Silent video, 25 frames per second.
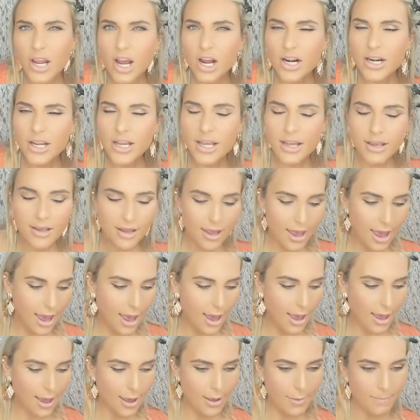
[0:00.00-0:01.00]
on
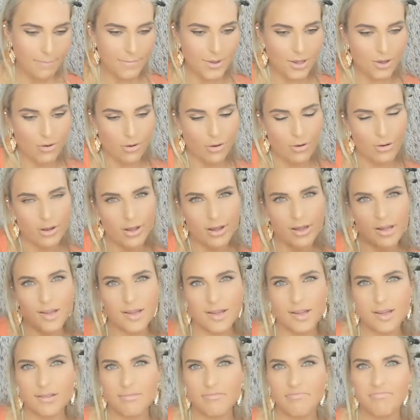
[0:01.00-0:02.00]
it
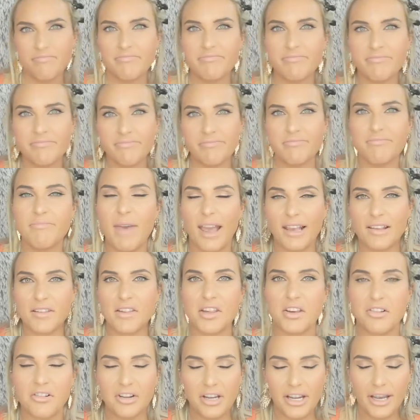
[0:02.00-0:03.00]
because
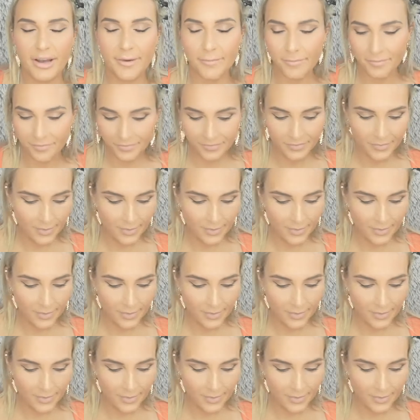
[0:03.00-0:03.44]
bacteria.